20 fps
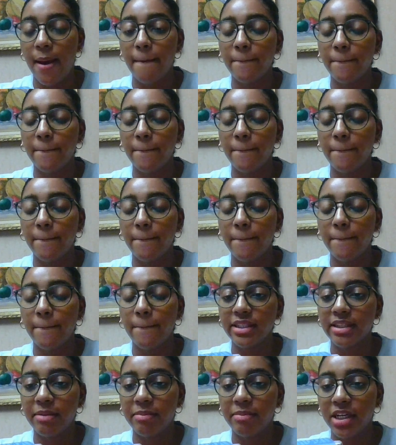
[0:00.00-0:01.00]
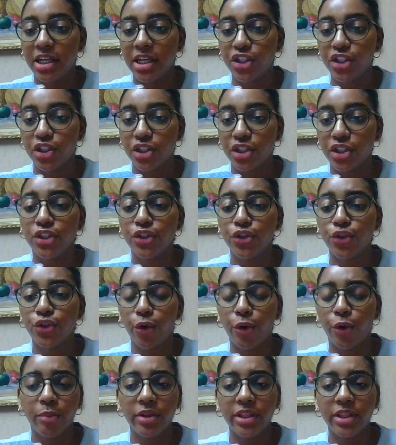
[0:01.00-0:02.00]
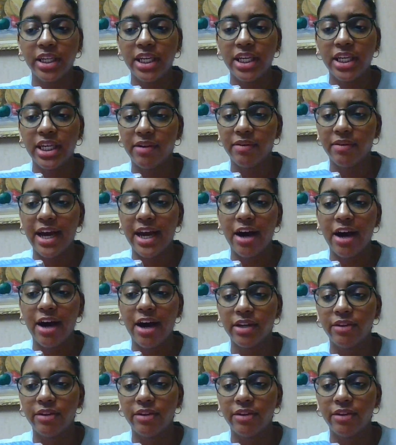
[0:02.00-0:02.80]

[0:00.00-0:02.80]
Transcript: Medical examination is normally carried out